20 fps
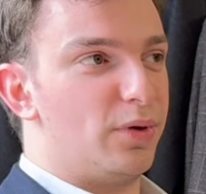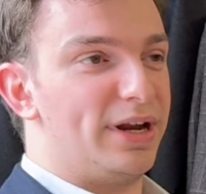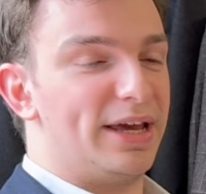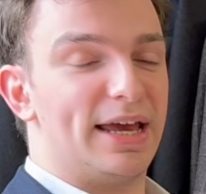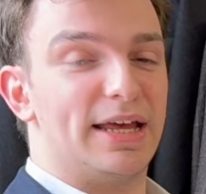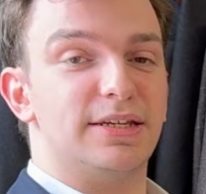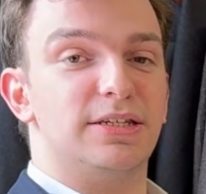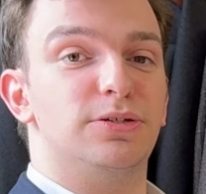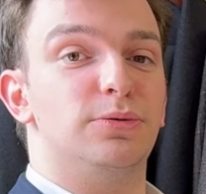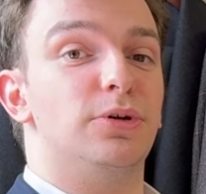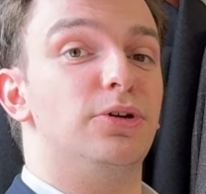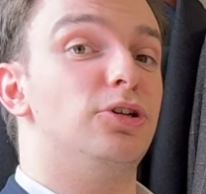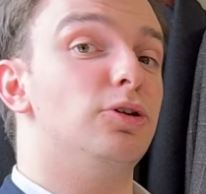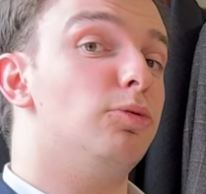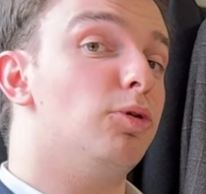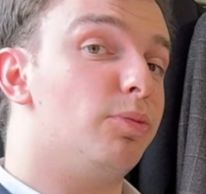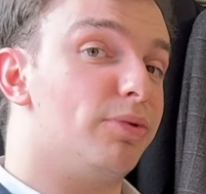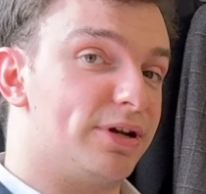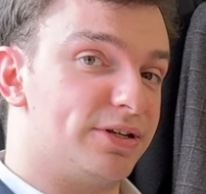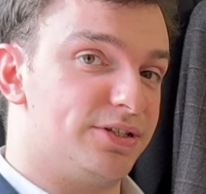it gets to a
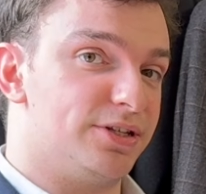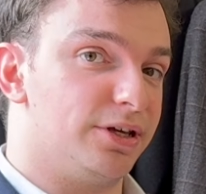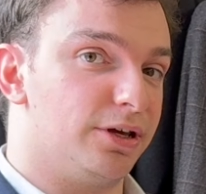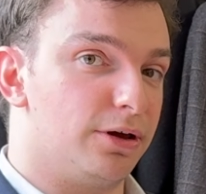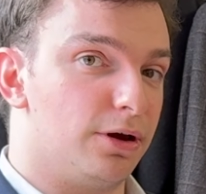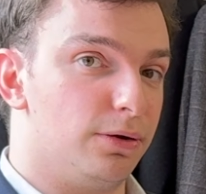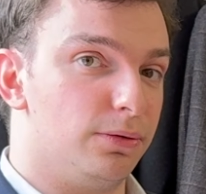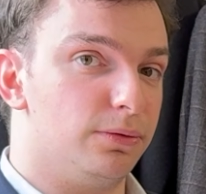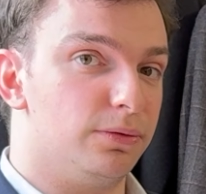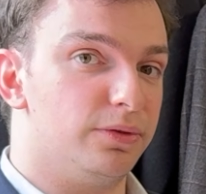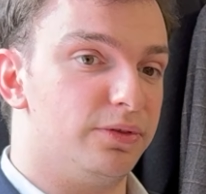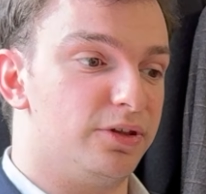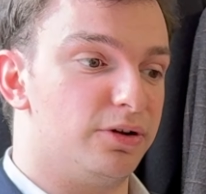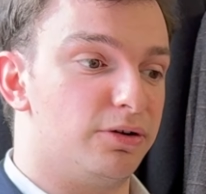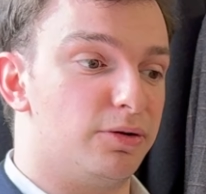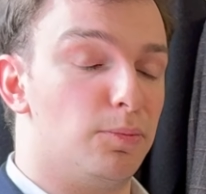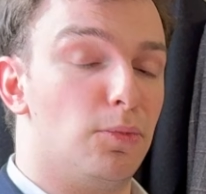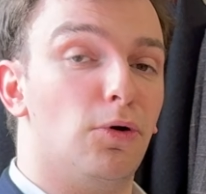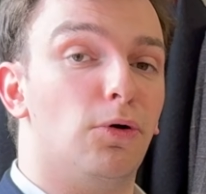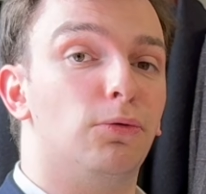double-breasted coat,
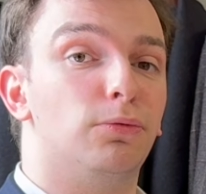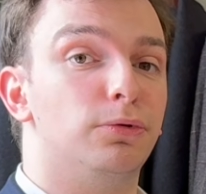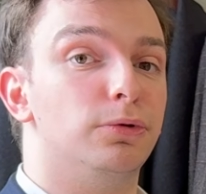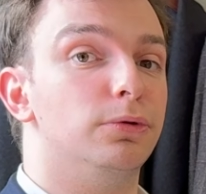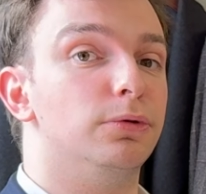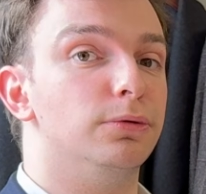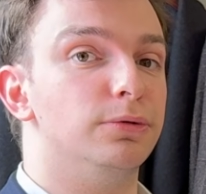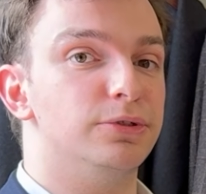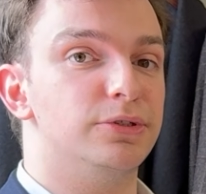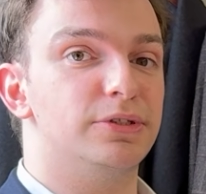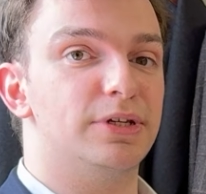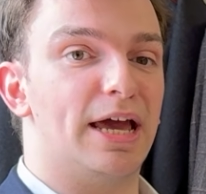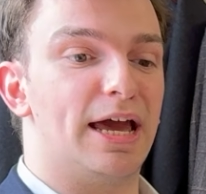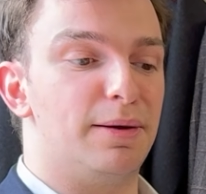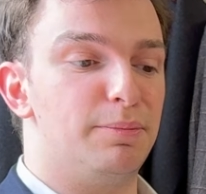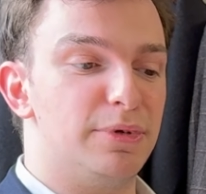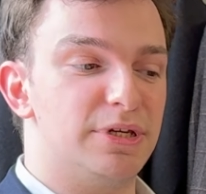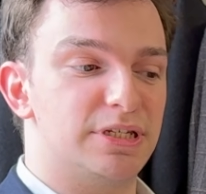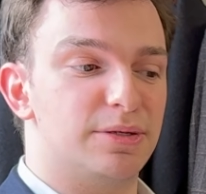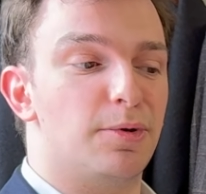there are more rules,
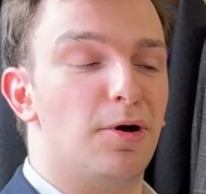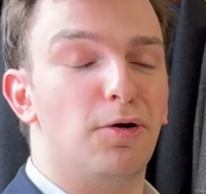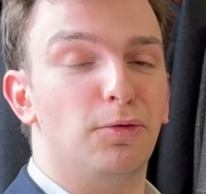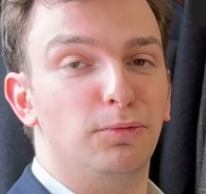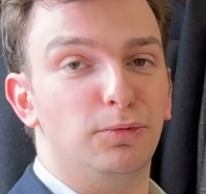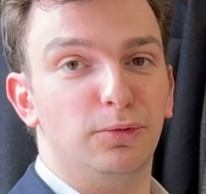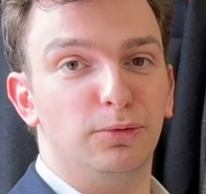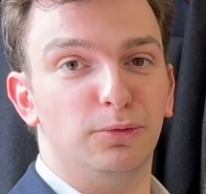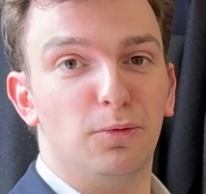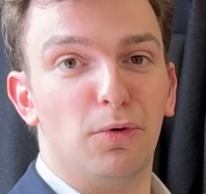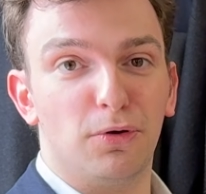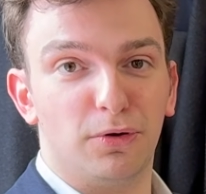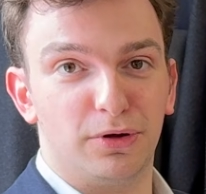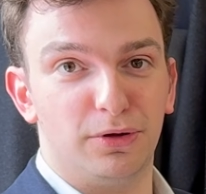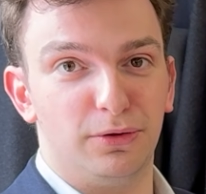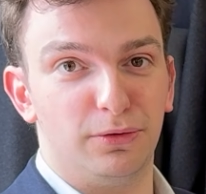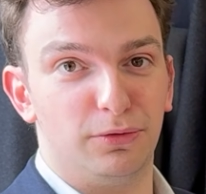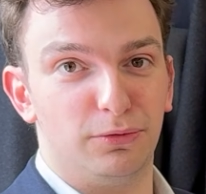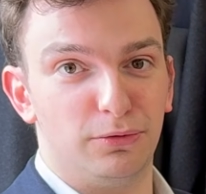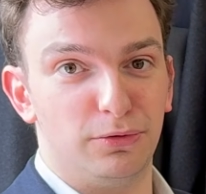and Mr. Mahon will
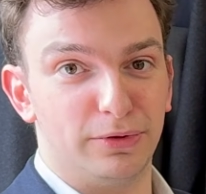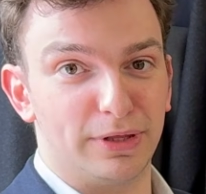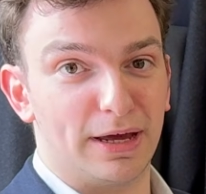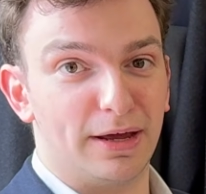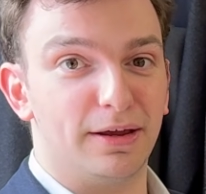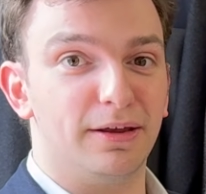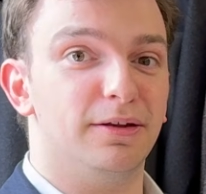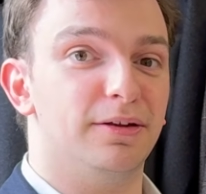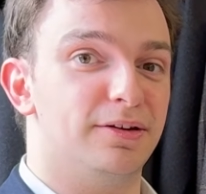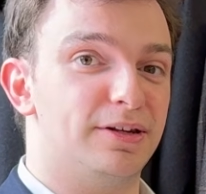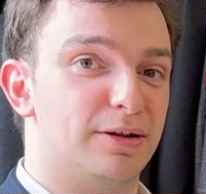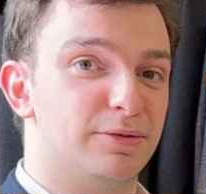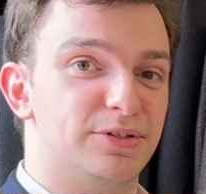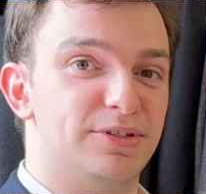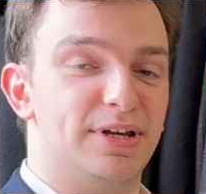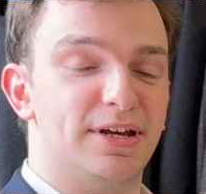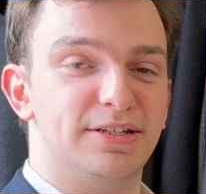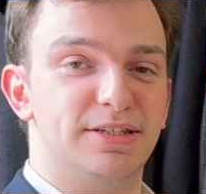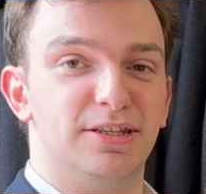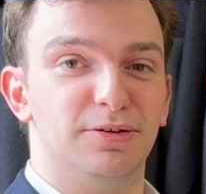walk you through that
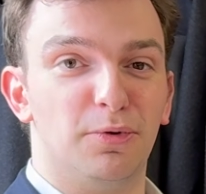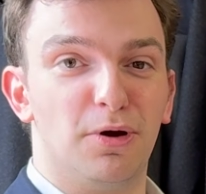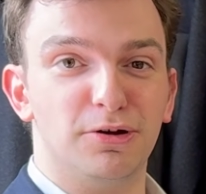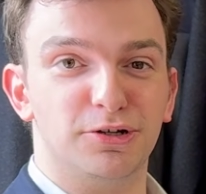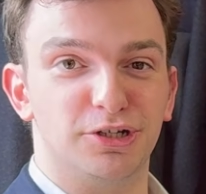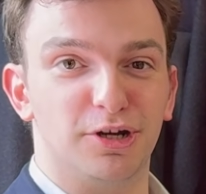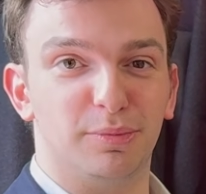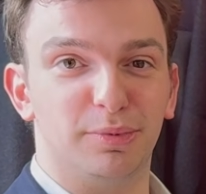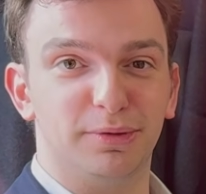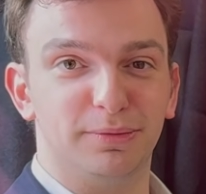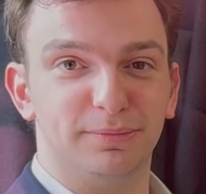downstairs in the workshop.